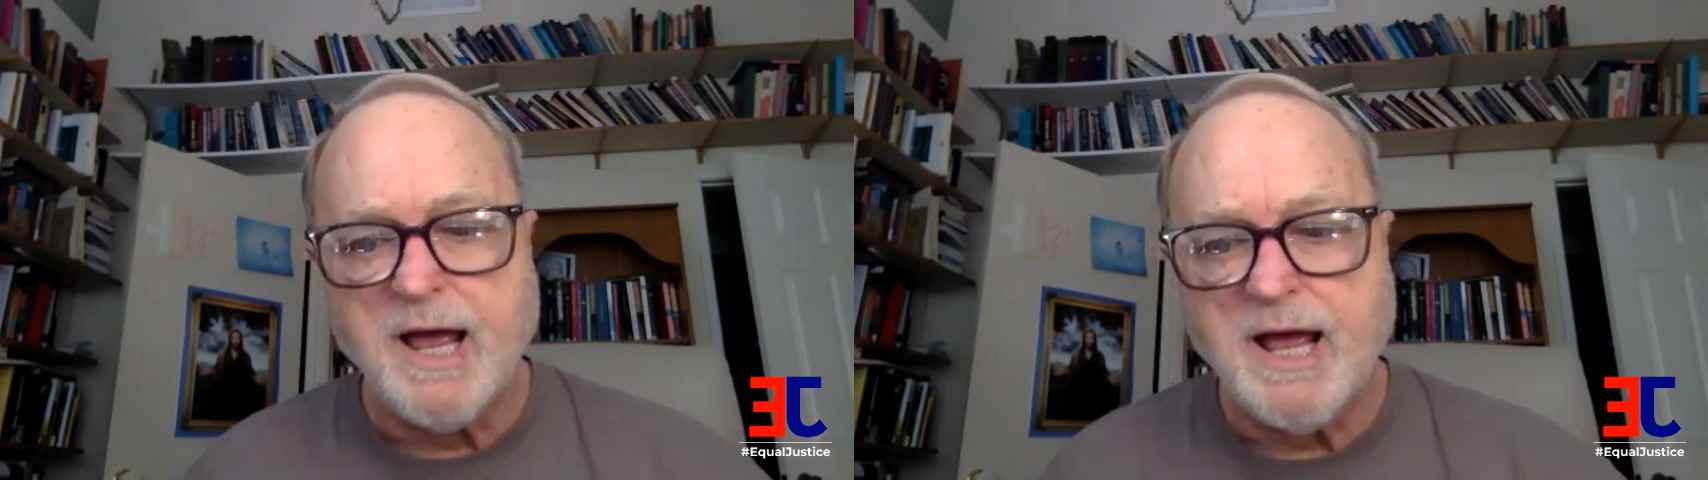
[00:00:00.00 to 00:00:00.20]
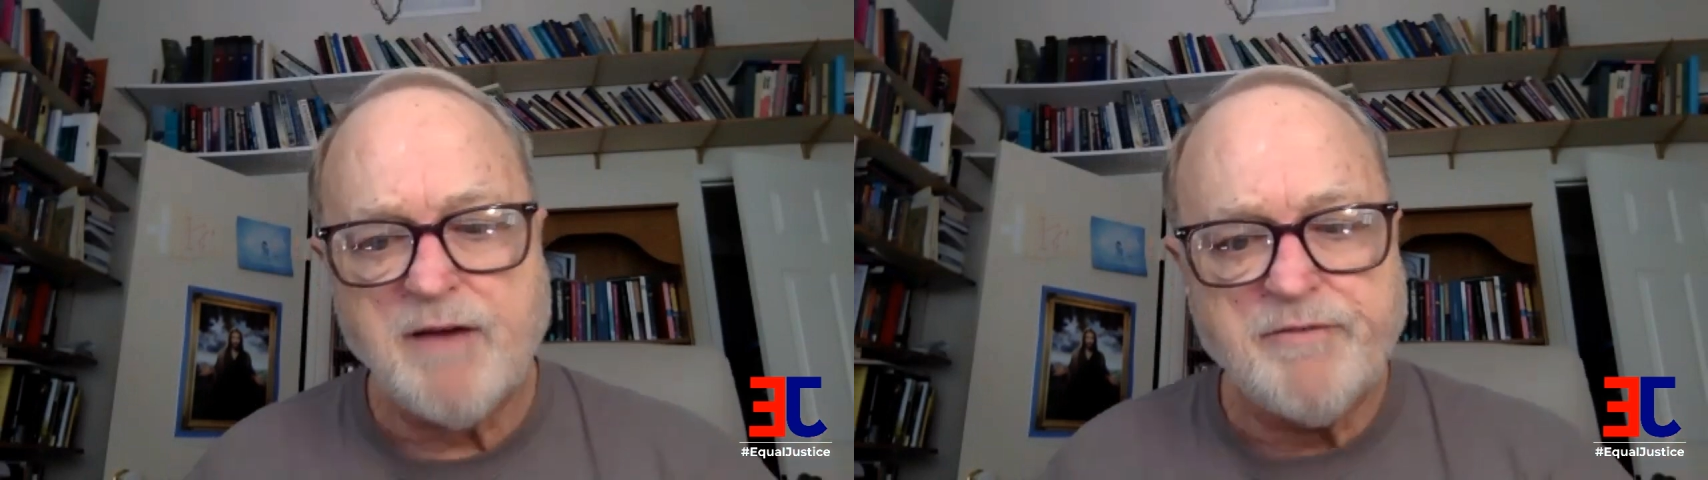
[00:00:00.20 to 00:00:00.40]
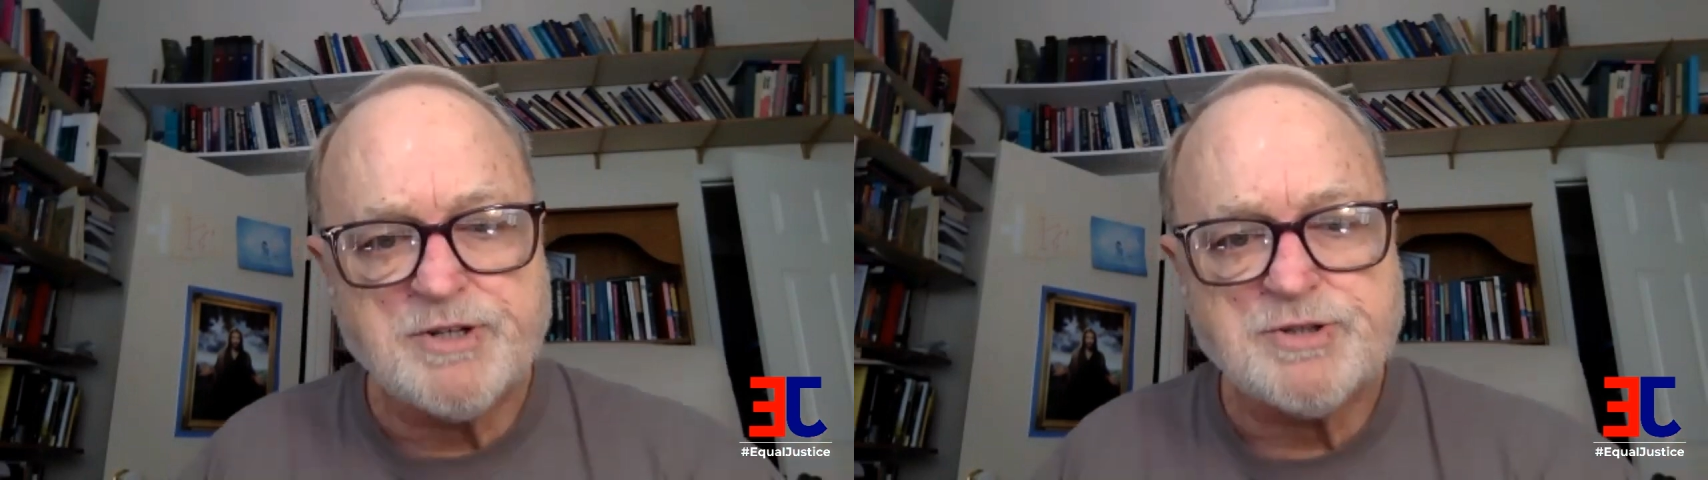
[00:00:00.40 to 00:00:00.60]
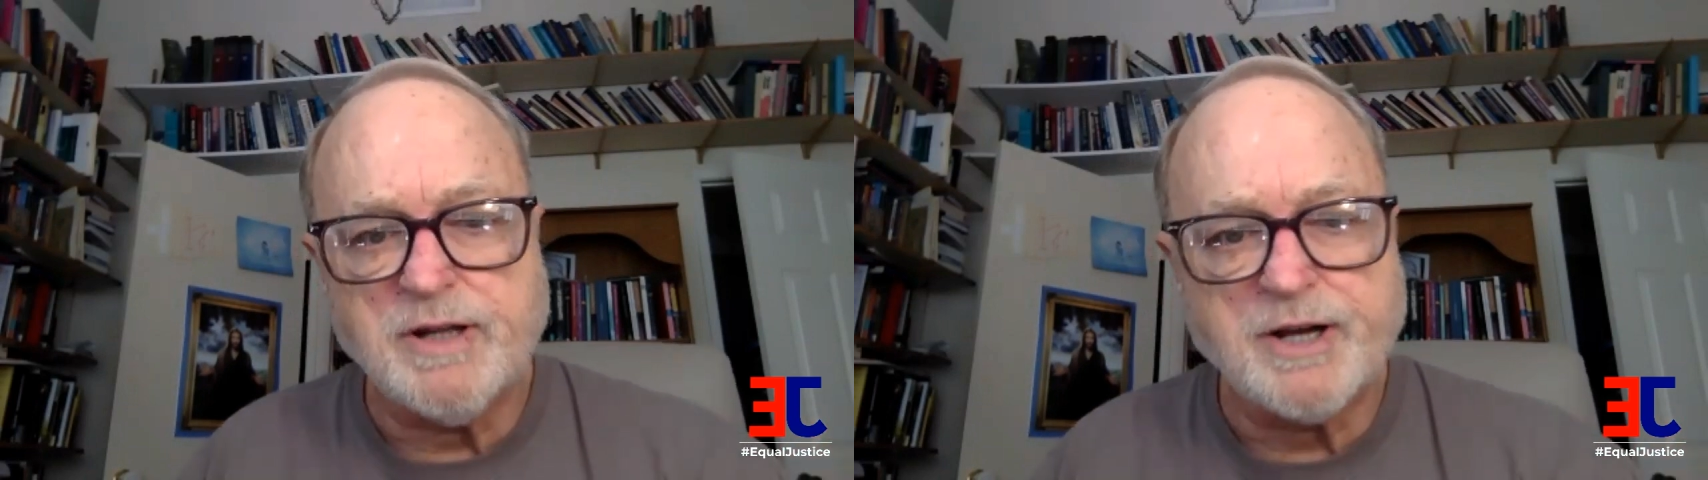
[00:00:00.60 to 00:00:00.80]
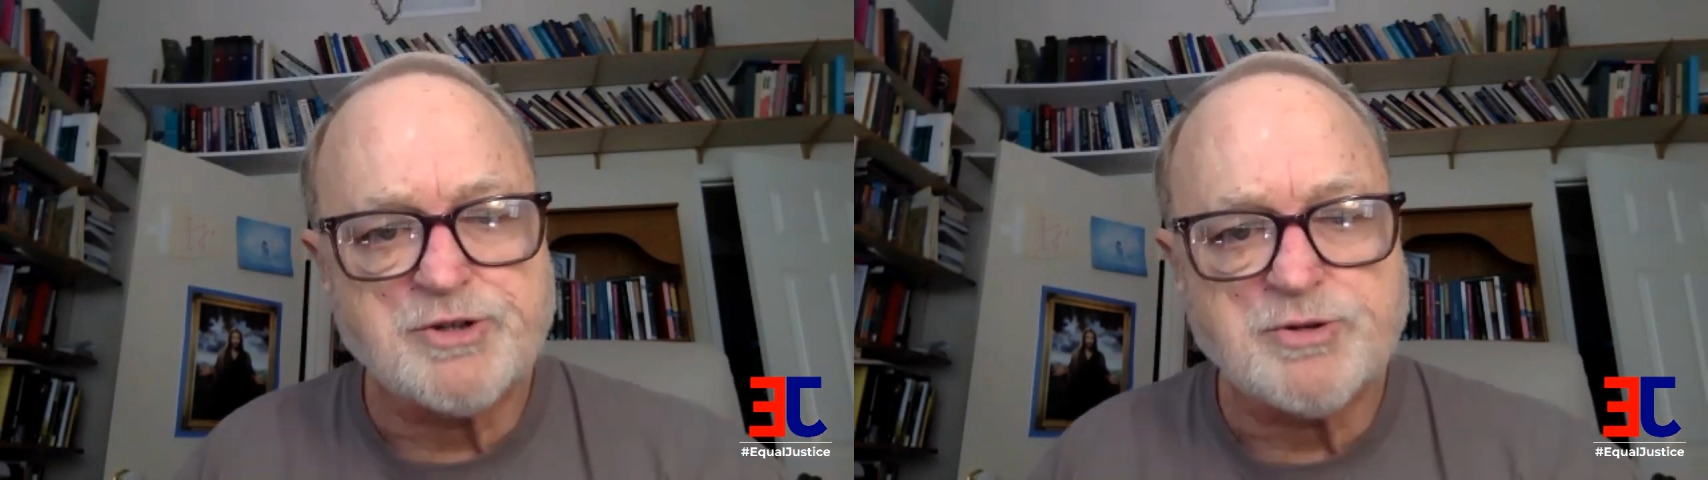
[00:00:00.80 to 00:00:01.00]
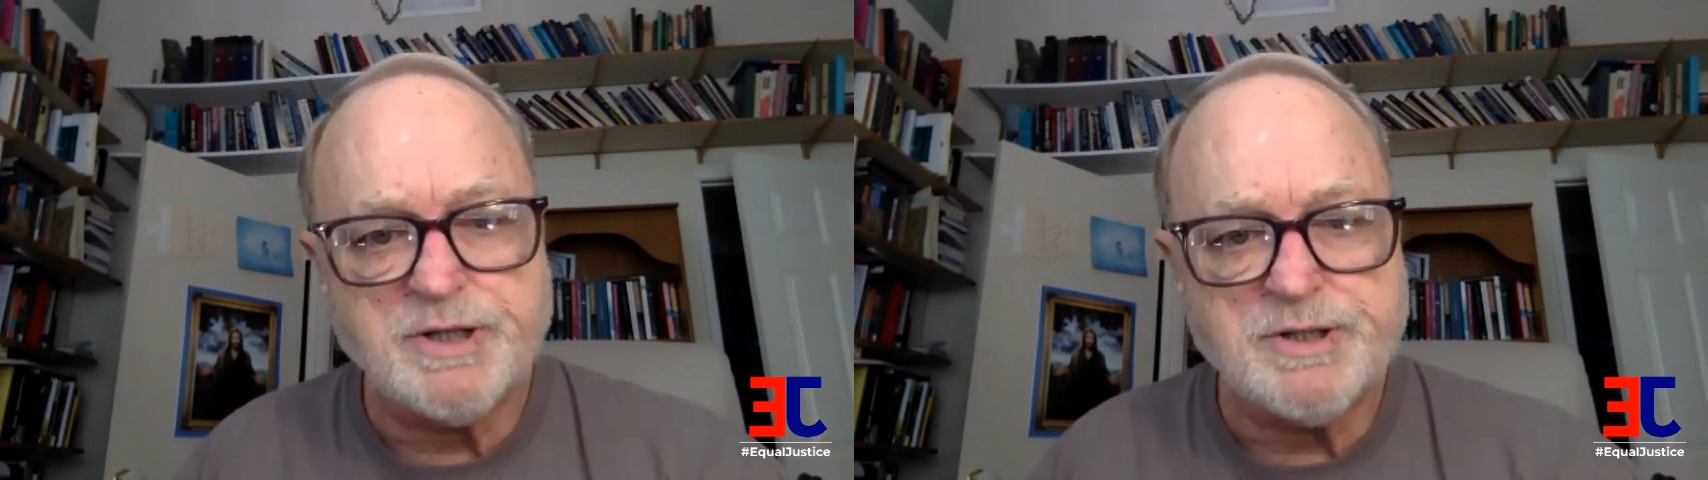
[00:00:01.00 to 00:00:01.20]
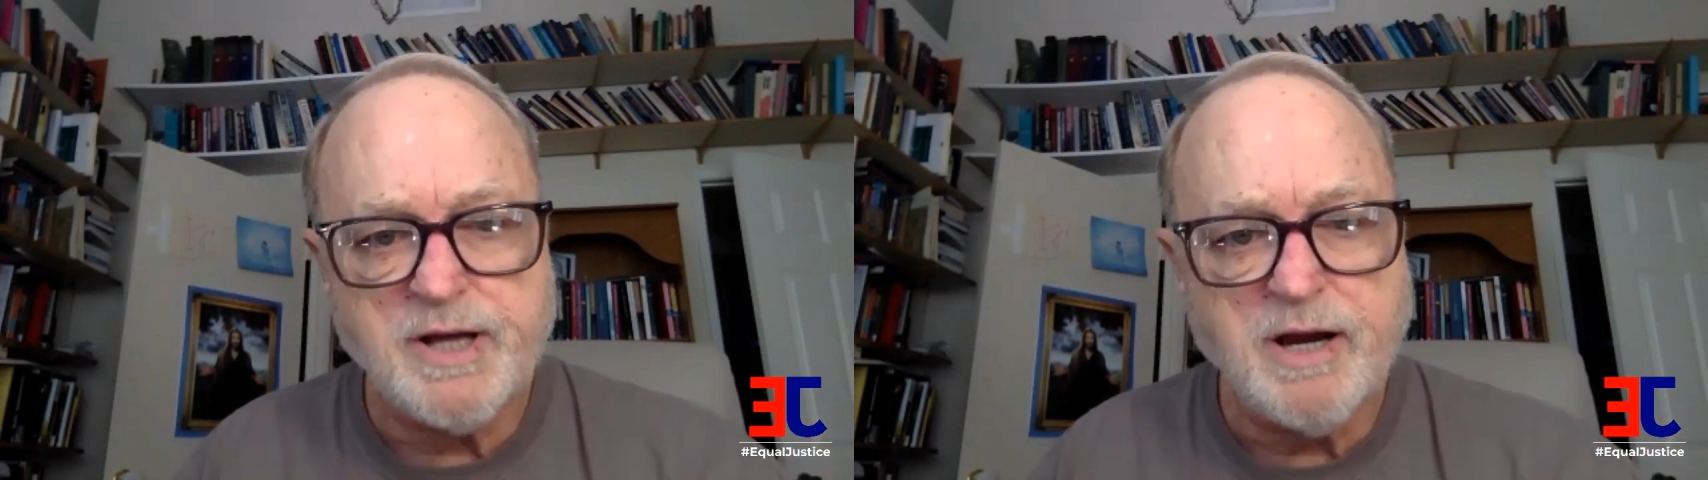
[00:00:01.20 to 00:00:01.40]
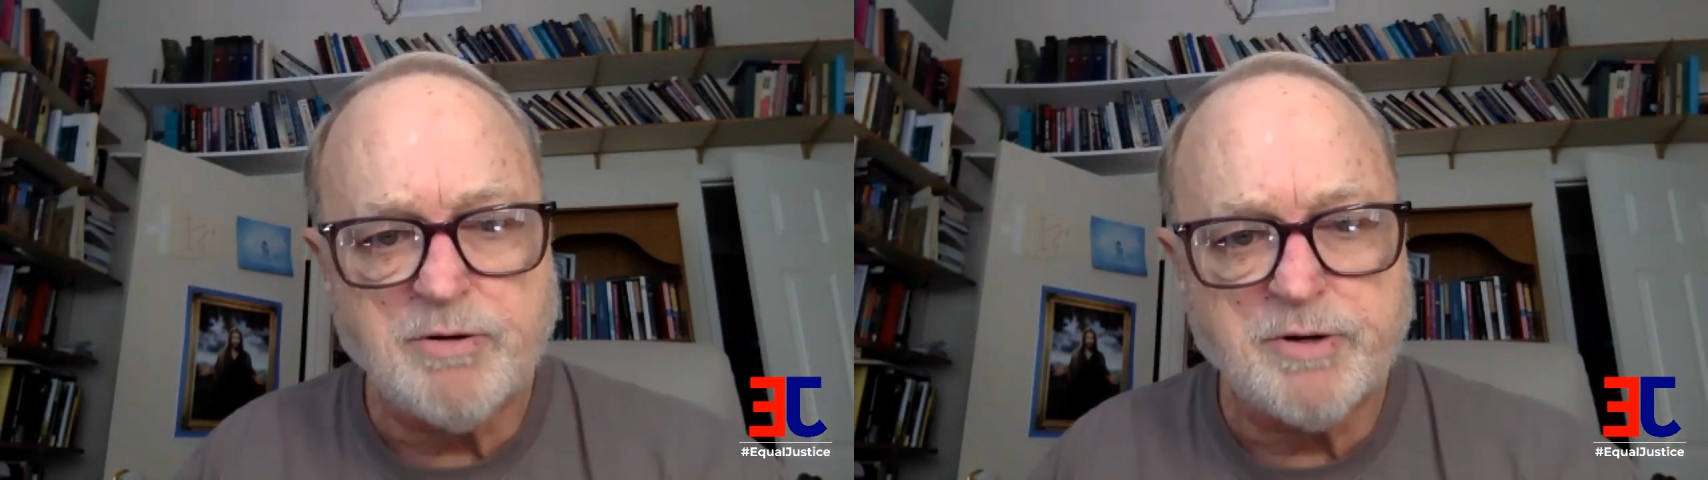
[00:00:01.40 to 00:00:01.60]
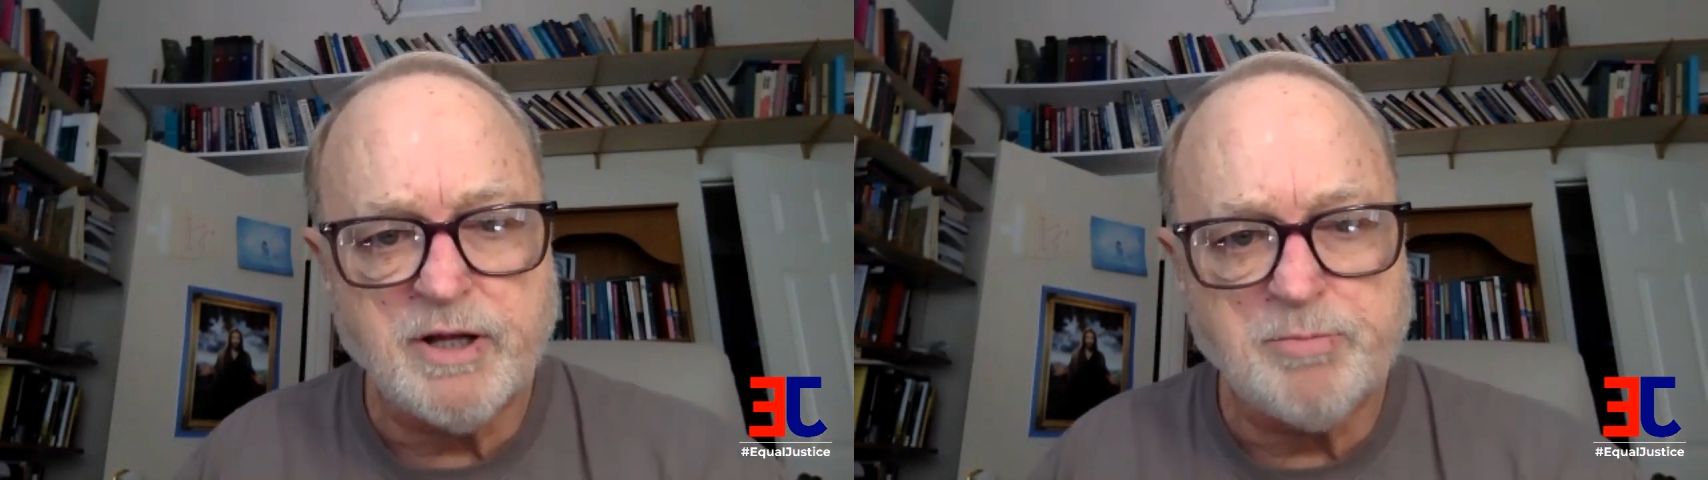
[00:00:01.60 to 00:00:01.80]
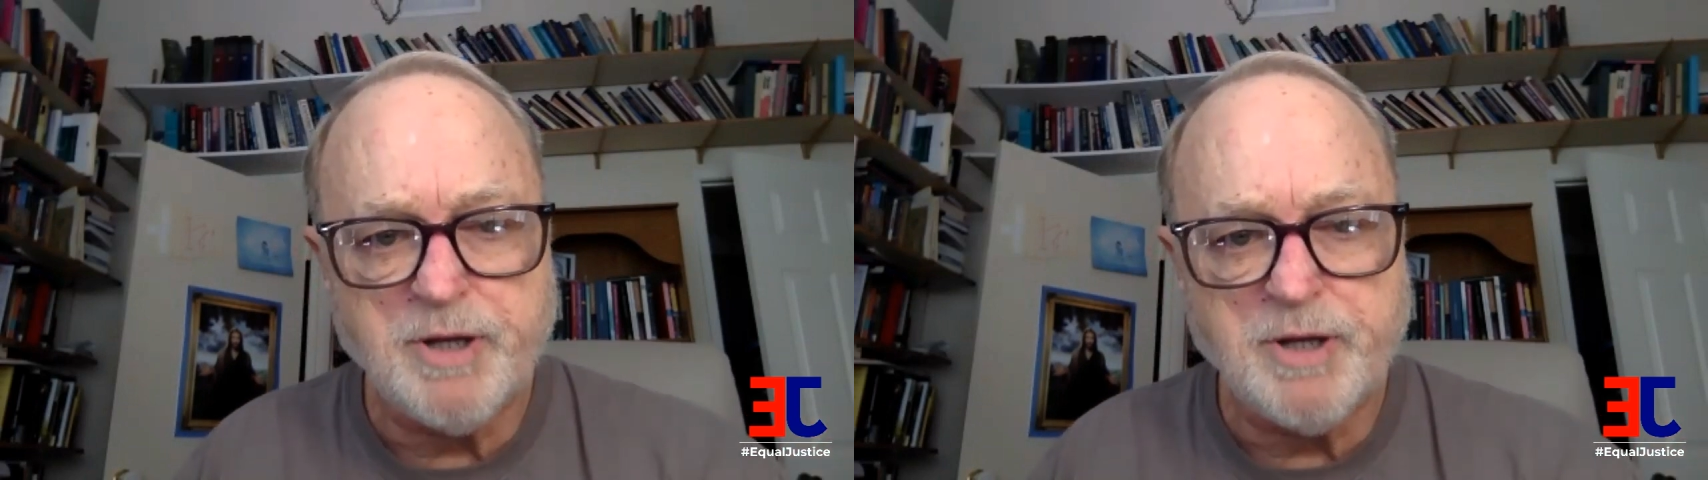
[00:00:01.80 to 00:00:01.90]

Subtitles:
have intellectual integrity and